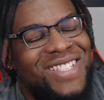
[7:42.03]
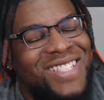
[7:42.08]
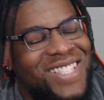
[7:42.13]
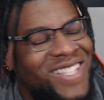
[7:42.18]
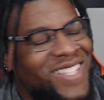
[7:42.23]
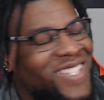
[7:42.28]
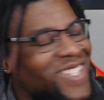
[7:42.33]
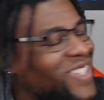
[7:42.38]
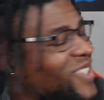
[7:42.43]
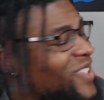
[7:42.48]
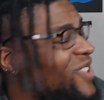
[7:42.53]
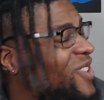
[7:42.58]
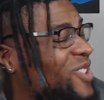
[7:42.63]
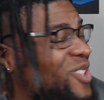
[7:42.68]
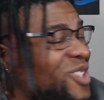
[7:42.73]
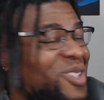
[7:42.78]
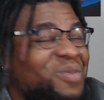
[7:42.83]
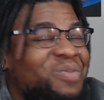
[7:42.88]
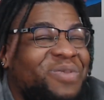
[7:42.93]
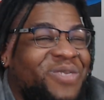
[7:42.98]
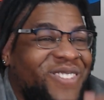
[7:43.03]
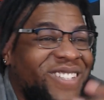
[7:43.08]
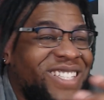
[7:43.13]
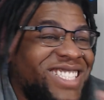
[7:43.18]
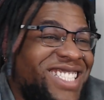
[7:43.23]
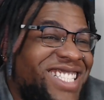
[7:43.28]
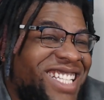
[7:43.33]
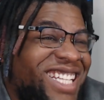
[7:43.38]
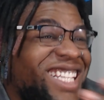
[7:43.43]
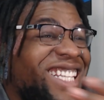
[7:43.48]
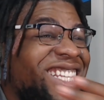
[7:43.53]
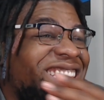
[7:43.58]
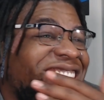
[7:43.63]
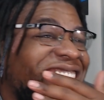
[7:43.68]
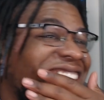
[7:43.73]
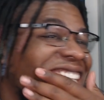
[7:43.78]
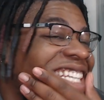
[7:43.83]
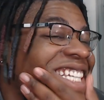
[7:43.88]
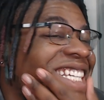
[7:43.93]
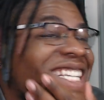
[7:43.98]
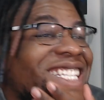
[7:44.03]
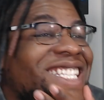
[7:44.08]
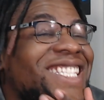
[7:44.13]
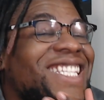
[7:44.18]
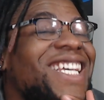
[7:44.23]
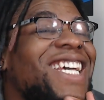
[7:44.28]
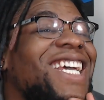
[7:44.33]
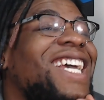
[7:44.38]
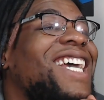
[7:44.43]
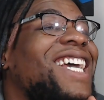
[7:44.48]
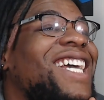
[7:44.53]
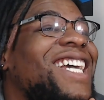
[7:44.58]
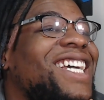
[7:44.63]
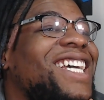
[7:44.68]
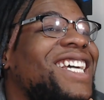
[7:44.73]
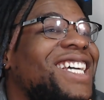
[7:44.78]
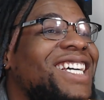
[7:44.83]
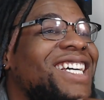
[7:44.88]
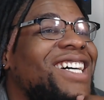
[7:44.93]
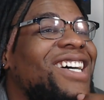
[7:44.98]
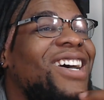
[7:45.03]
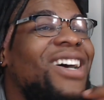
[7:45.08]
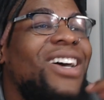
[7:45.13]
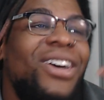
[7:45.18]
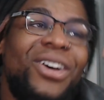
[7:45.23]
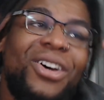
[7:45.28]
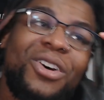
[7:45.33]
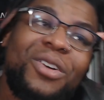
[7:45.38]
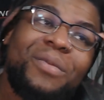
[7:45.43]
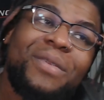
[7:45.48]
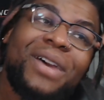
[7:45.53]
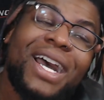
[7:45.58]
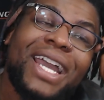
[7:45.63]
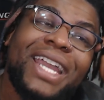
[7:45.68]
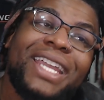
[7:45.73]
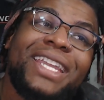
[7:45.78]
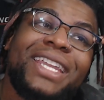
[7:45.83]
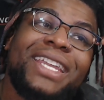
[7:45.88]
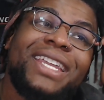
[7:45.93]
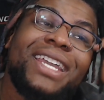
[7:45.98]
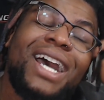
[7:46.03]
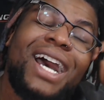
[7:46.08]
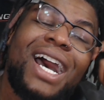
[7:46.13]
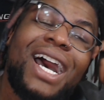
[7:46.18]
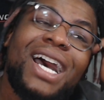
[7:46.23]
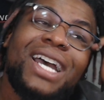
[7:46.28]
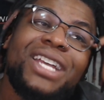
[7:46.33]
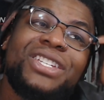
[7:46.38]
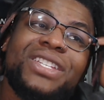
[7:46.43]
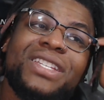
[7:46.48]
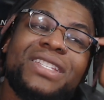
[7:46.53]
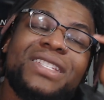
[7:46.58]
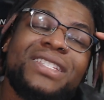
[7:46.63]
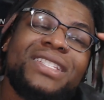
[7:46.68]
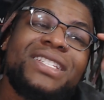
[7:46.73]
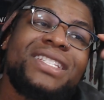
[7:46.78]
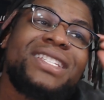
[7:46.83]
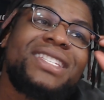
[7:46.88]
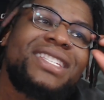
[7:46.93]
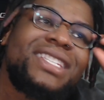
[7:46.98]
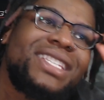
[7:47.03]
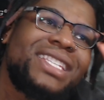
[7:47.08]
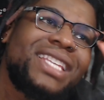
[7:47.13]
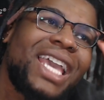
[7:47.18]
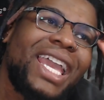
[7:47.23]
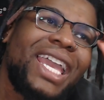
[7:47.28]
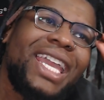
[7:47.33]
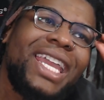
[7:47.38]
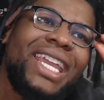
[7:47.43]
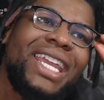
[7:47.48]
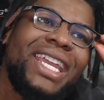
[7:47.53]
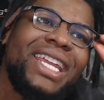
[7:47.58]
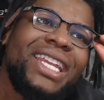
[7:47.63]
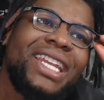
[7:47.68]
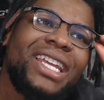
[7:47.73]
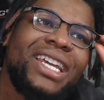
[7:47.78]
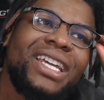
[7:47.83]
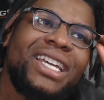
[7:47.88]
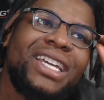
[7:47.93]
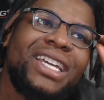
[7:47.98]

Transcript: Who printed these? Oh my gosh, this is insane.